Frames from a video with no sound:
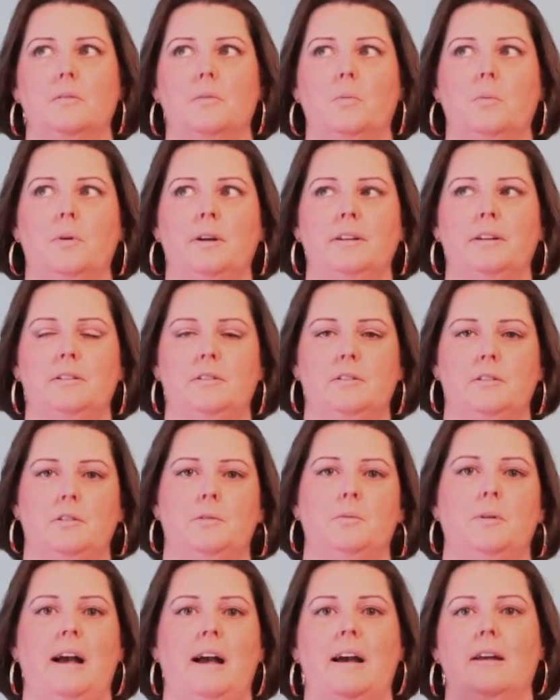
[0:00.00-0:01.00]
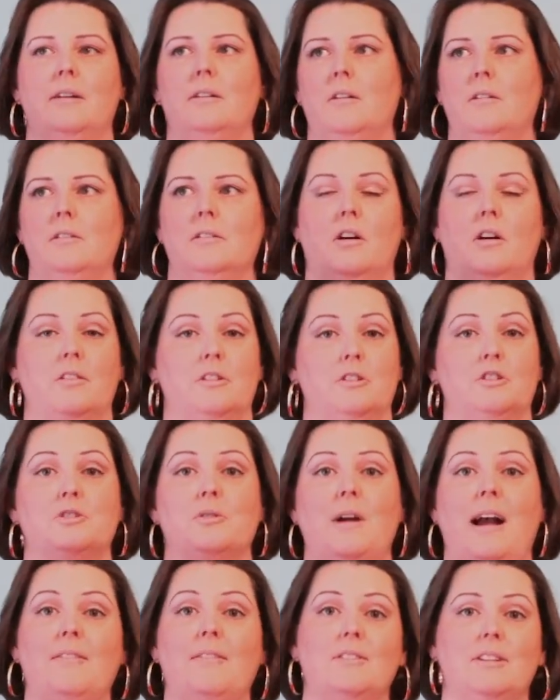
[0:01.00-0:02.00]
when you add on all the
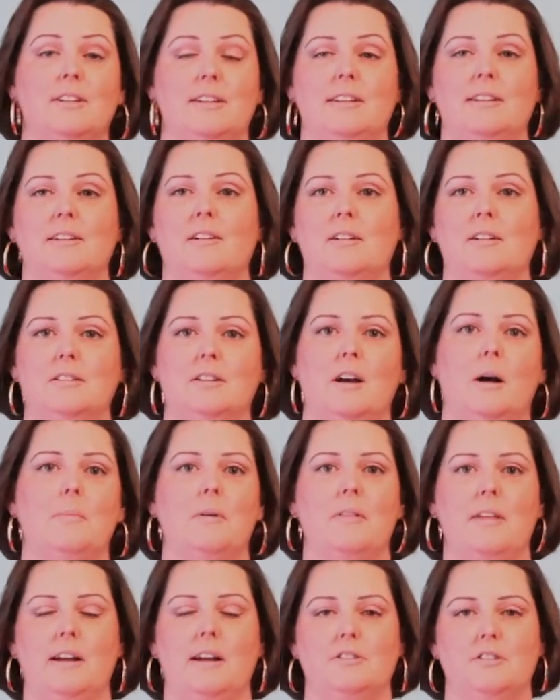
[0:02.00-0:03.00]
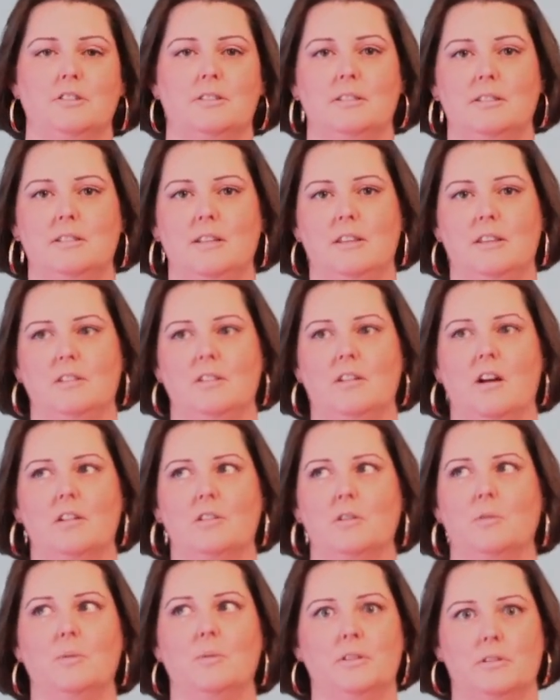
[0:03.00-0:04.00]
traveling on top of that just to see the
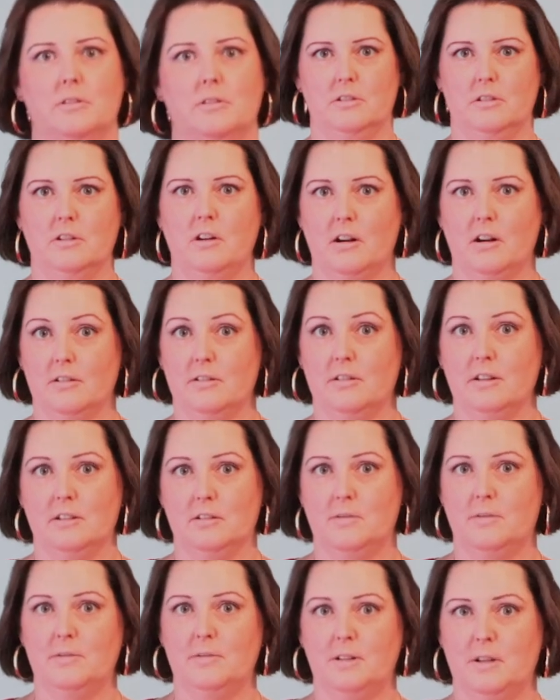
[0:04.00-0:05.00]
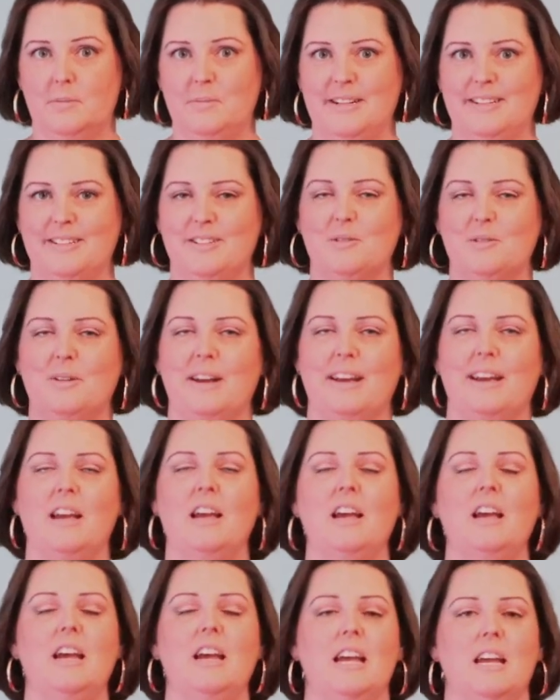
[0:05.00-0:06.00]
doctor when a doctor that's 15 minutes
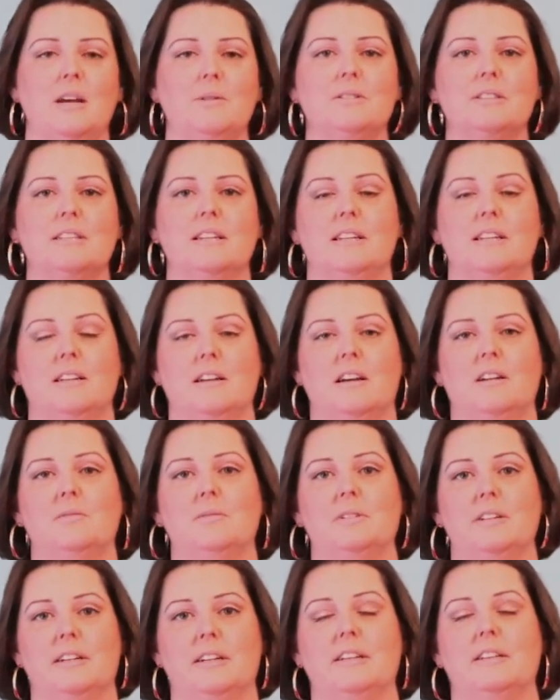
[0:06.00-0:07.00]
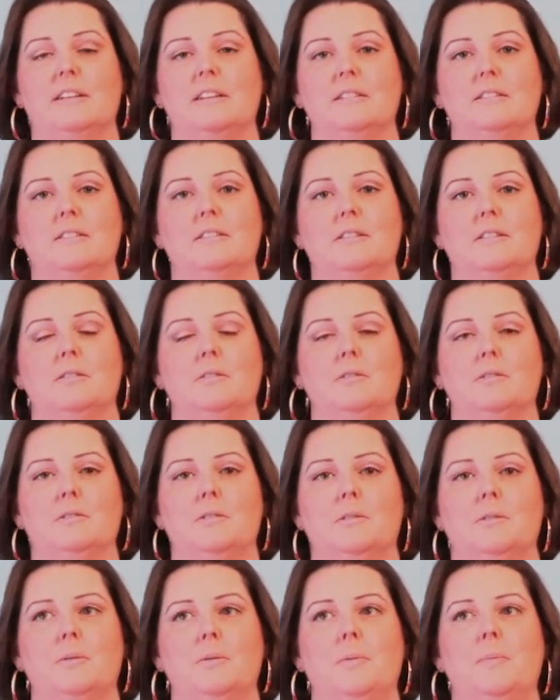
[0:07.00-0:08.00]
away, it was getting kind of ridiculous.
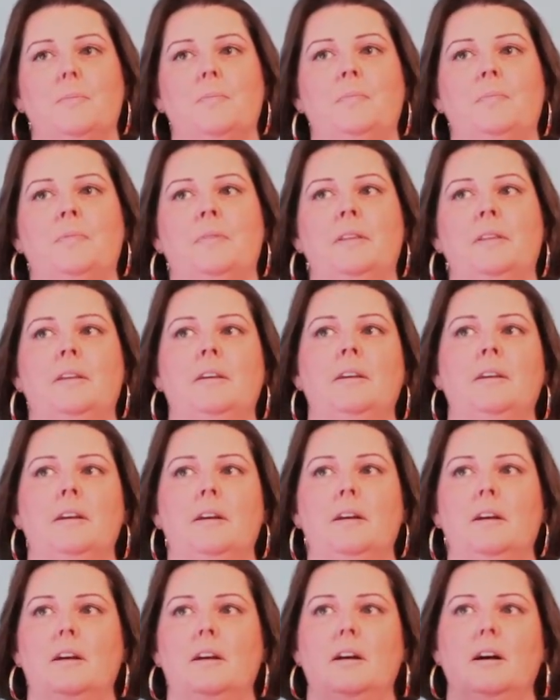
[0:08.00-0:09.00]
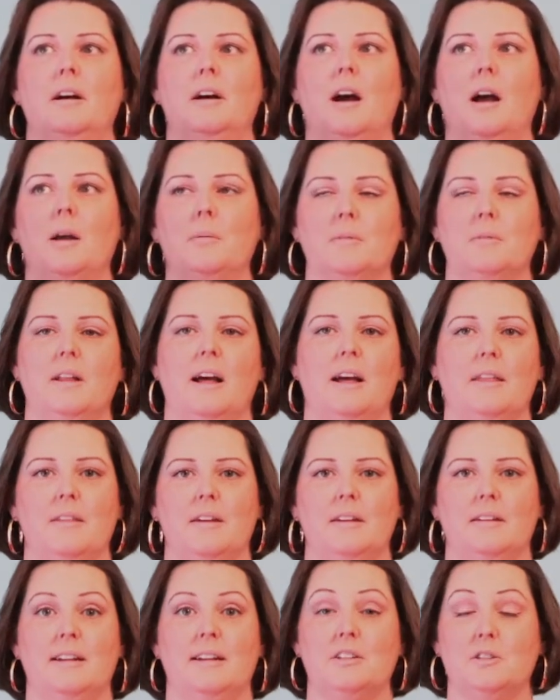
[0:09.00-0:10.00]
So I'm glad
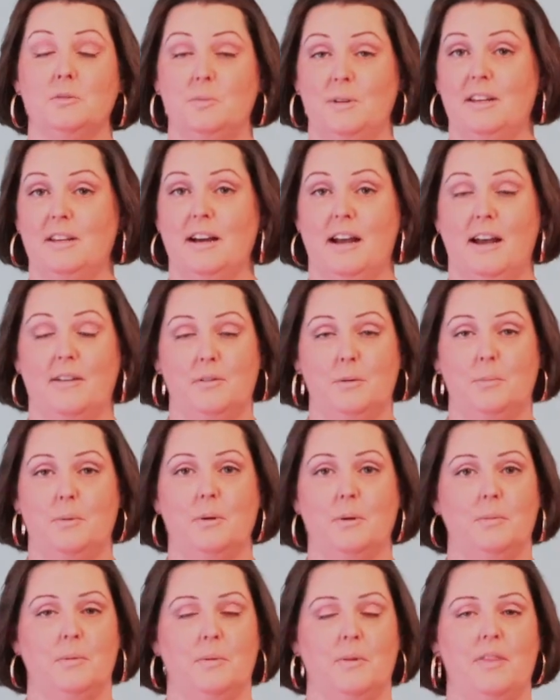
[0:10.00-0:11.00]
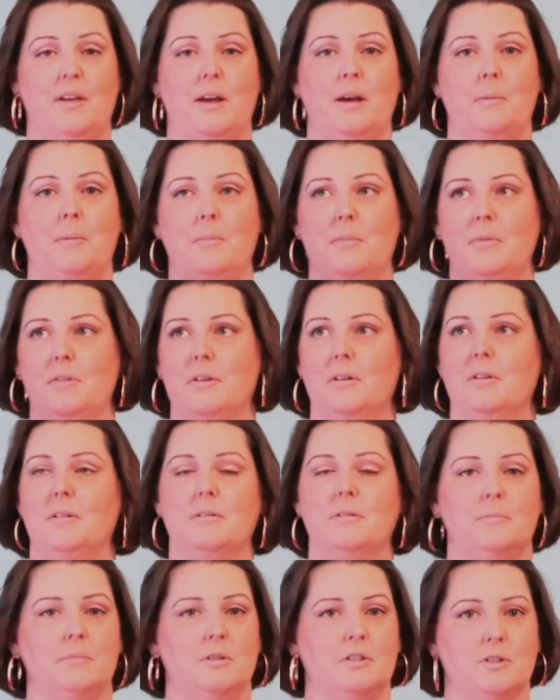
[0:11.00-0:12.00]
that next week I have an appointment with them.
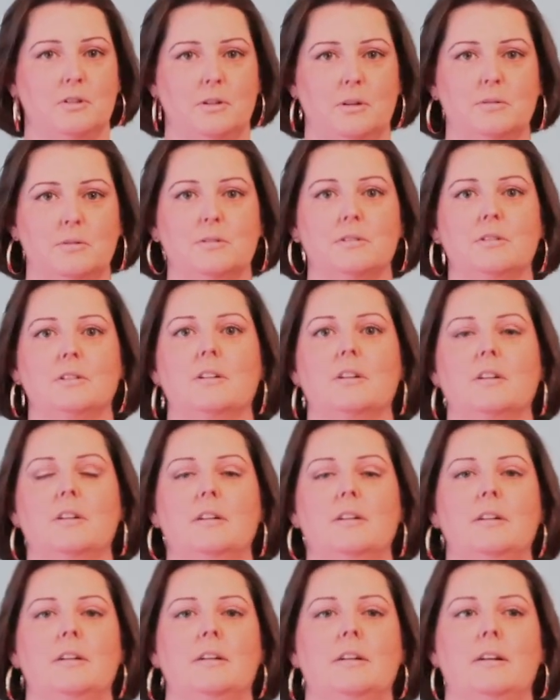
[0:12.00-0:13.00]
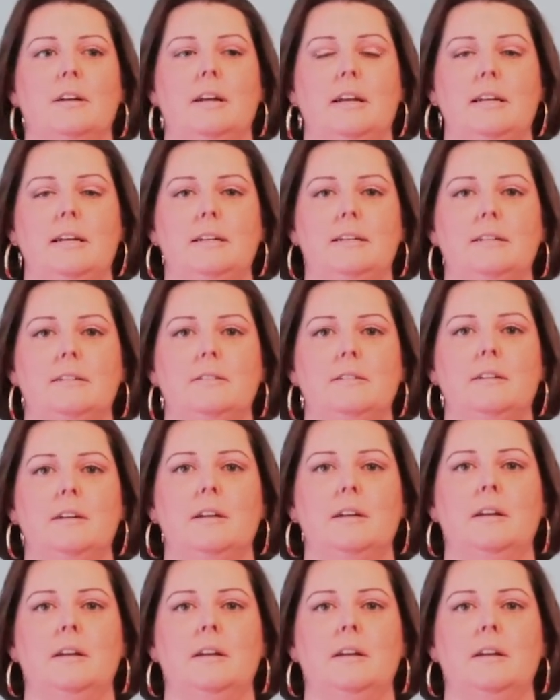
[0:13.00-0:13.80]
They're much closer, and